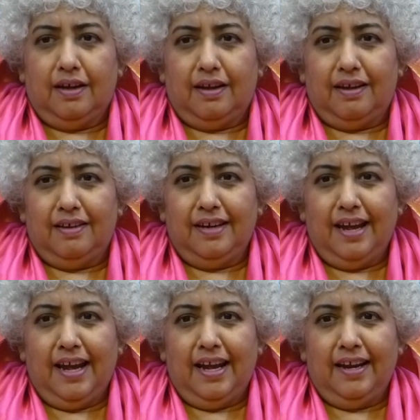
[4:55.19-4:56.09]
a
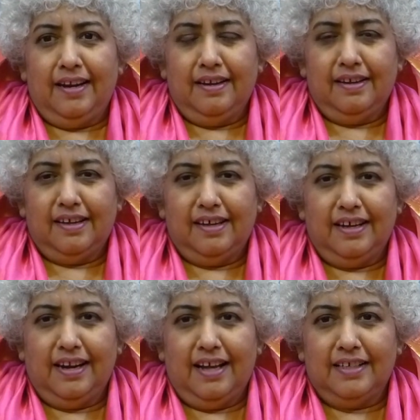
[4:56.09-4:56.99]
nail, a
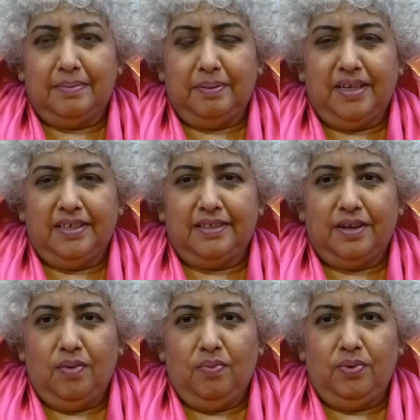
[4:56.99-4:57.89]
glass piece,
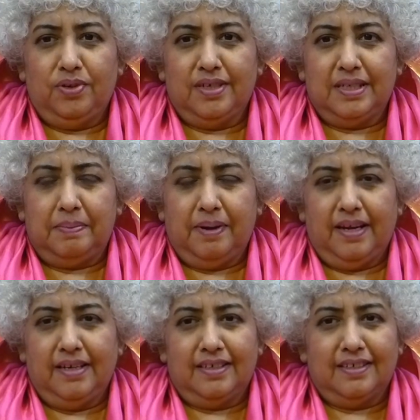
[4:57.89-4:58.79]
a wooden
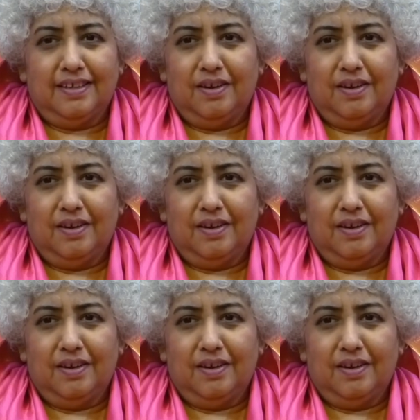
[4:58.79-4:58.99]
splint,